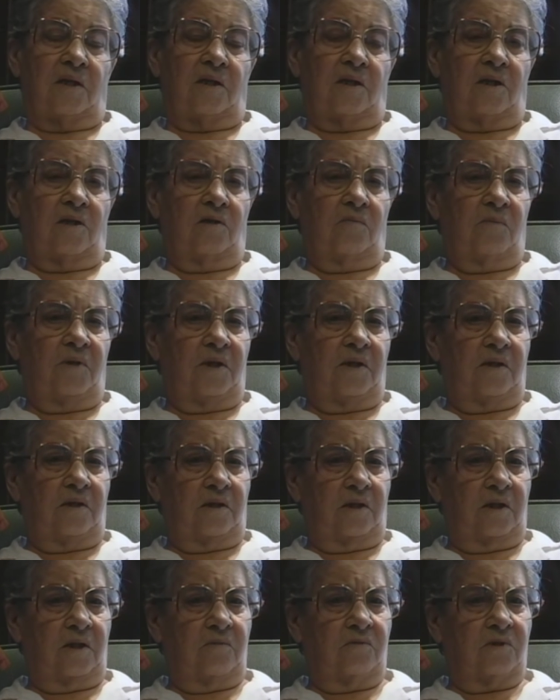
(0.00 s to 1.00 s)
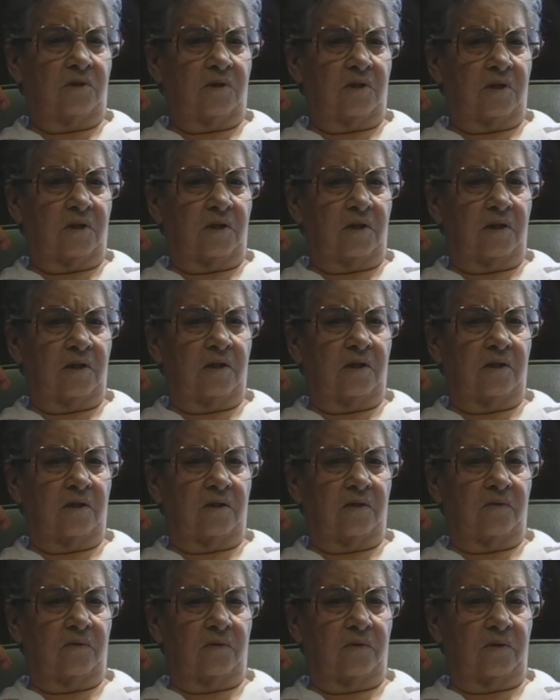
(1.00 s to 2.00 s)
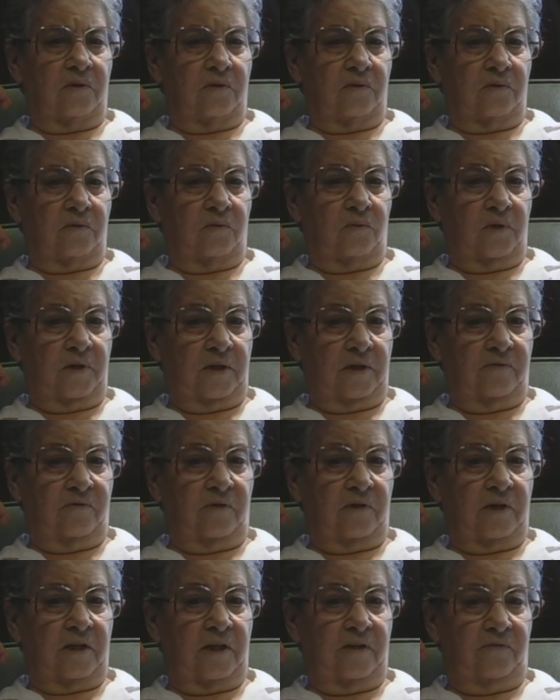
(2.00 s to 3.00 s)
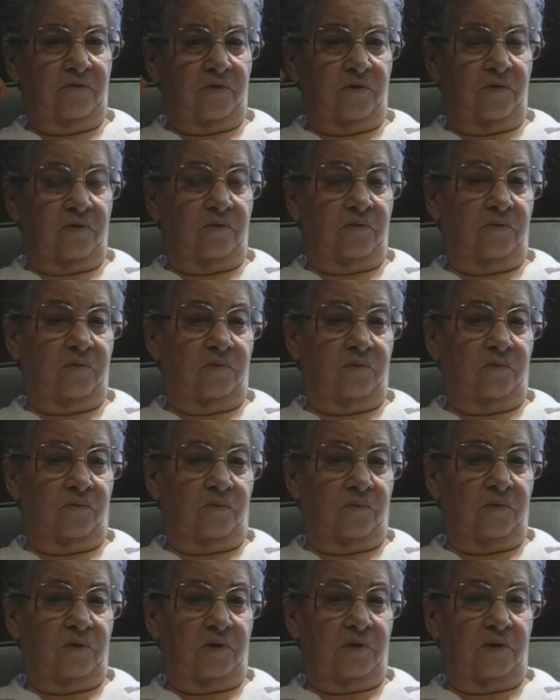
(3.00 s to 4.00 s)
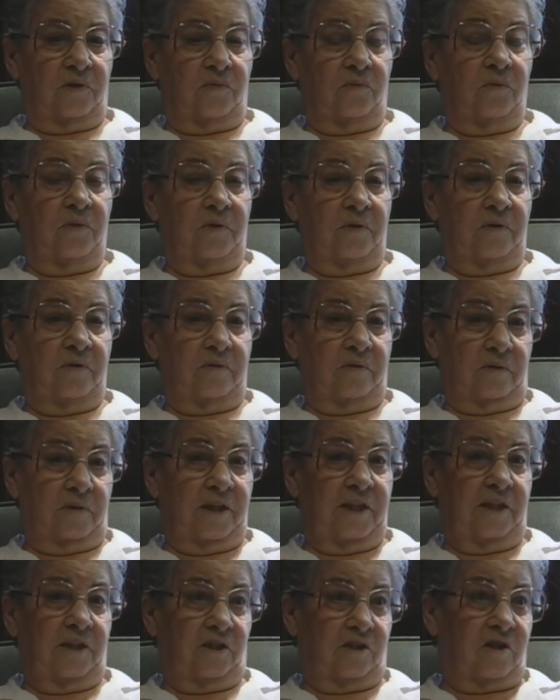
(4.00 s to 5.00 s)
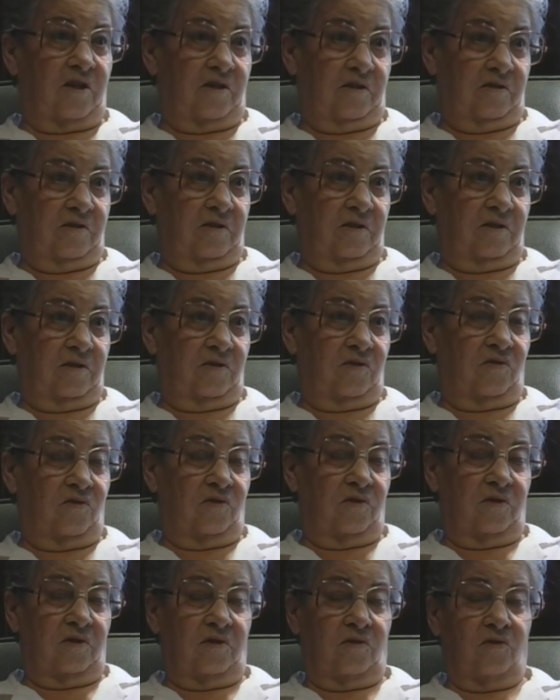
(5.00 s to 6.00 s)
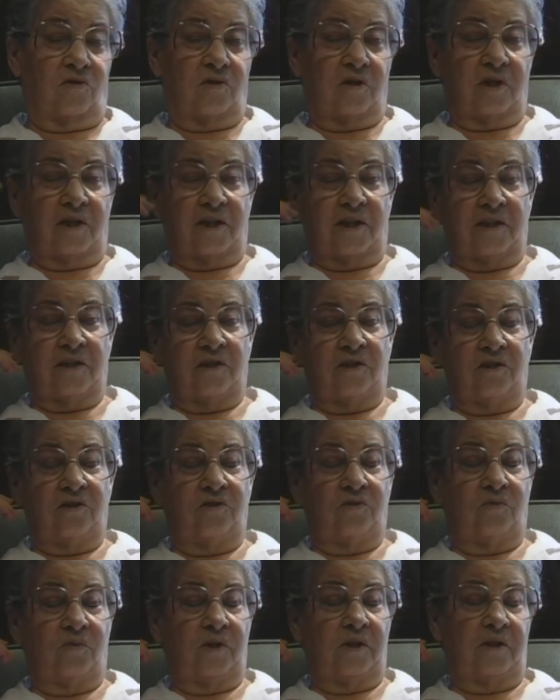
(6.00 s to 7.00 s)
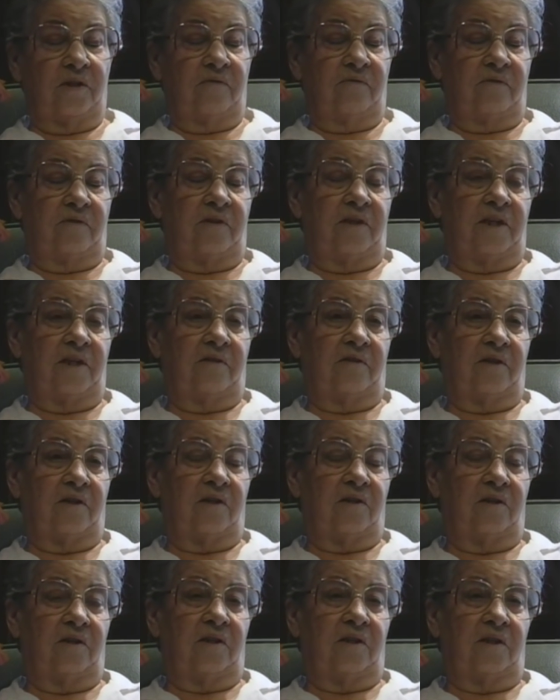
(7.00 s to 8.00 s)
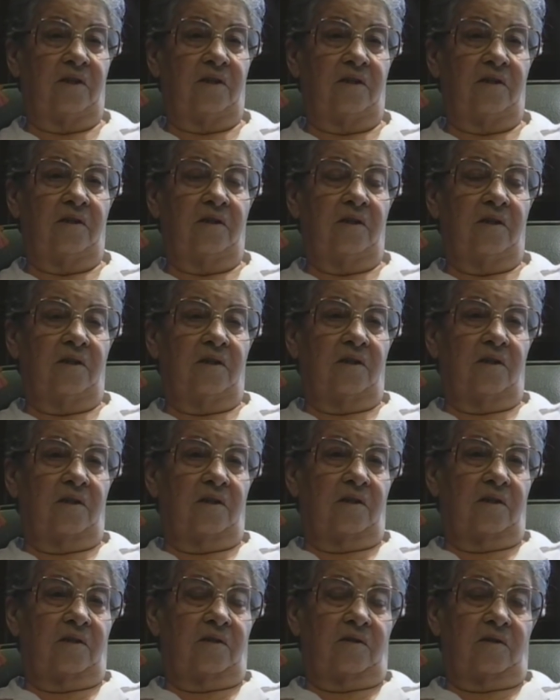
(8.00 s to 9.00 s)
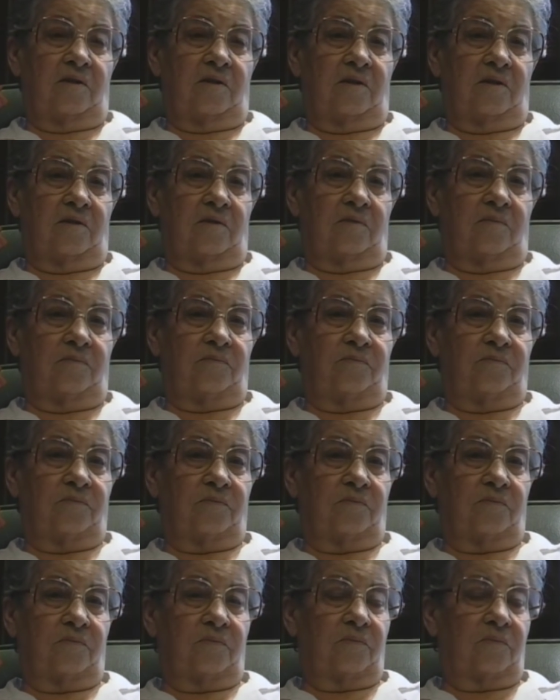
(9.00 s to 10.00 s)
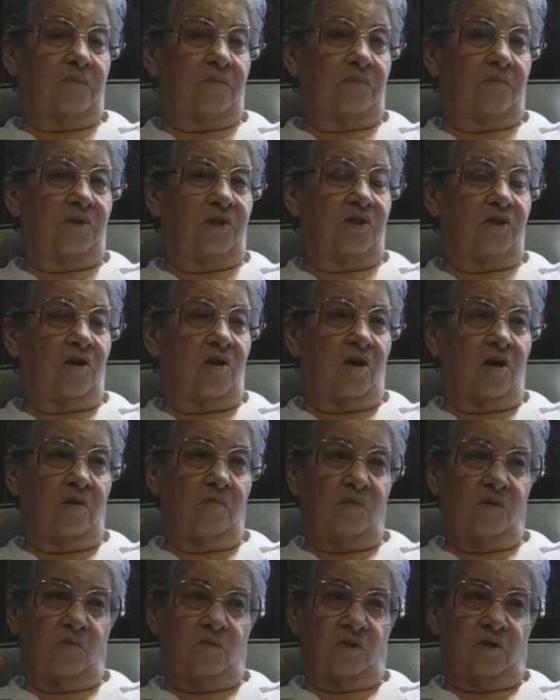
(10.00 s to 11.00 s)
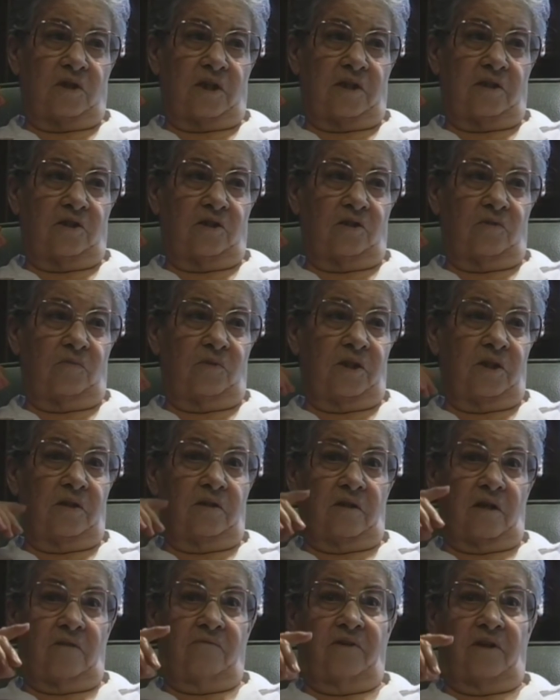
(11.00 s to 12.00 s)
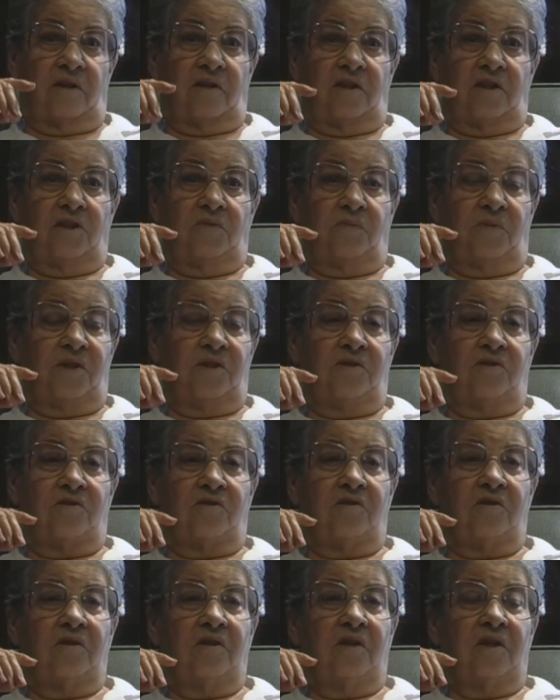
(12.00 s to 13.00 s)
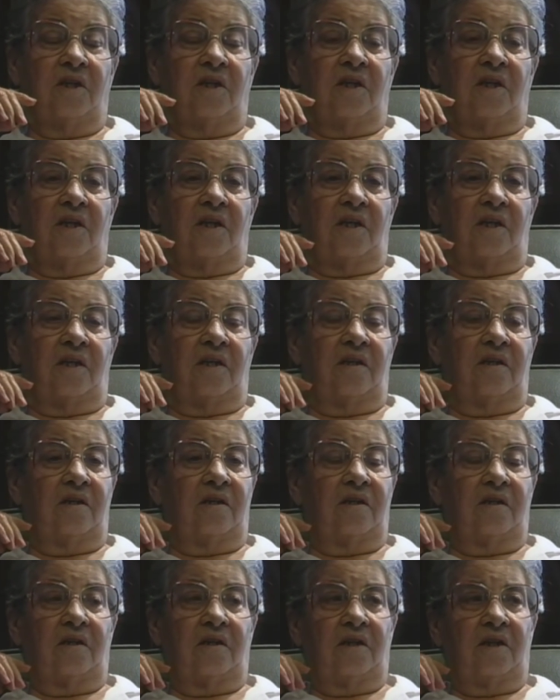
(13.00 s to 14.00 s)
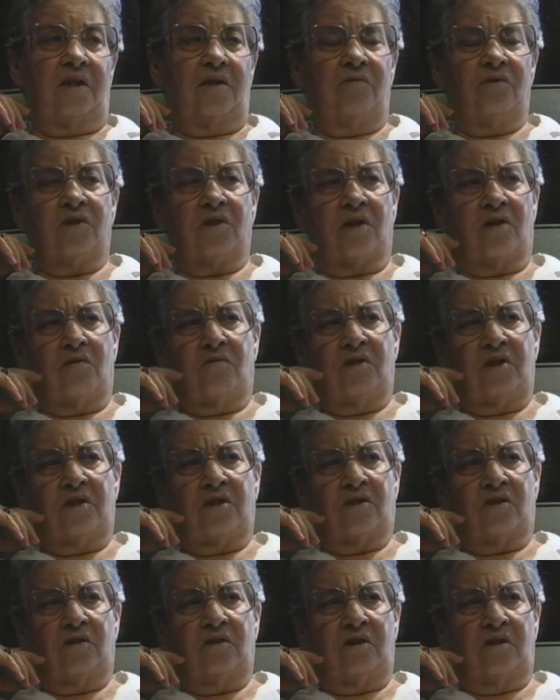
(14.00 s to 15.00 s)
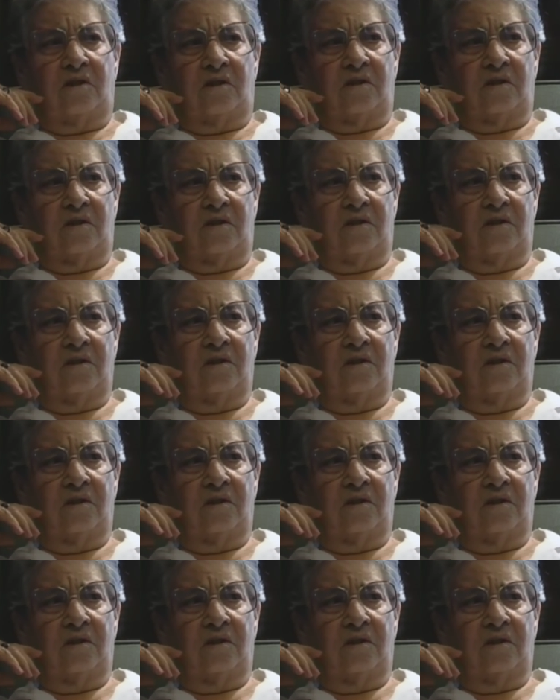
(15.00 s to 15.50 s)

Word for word: No, but he was uh, whenever after uh, when Les got to or, uh, organizing union, we lived down there, and uh, Mr. Harmon was our superintendent. I've got his picture, and he was always good to